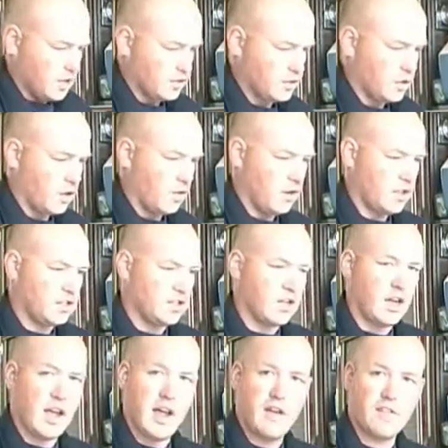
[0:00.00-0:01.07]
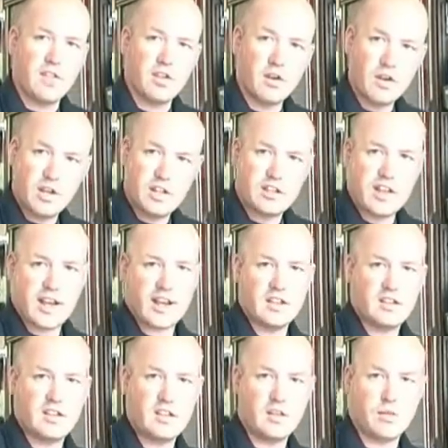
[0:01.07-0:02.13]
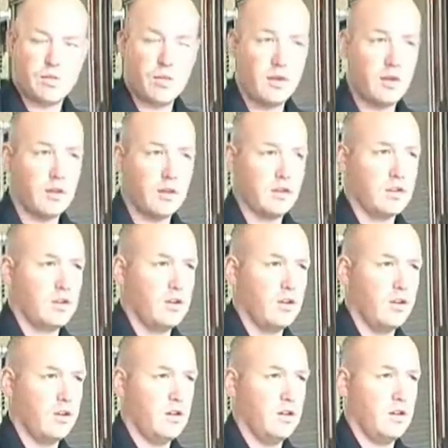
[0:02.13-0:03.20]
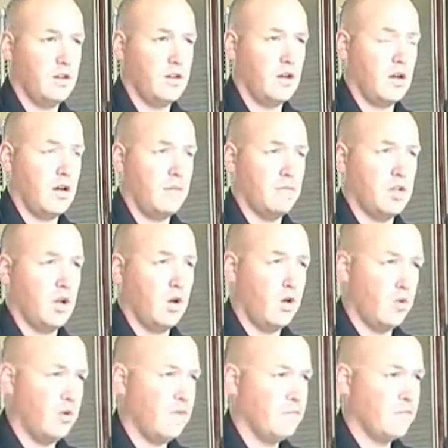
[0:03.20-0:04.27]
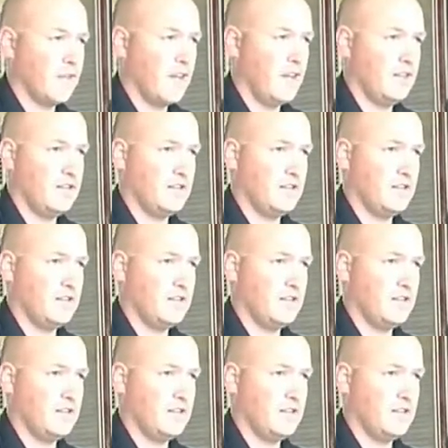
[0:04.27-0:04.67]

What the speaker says: So it's going to have 30 seconds of this pre-alert tone, and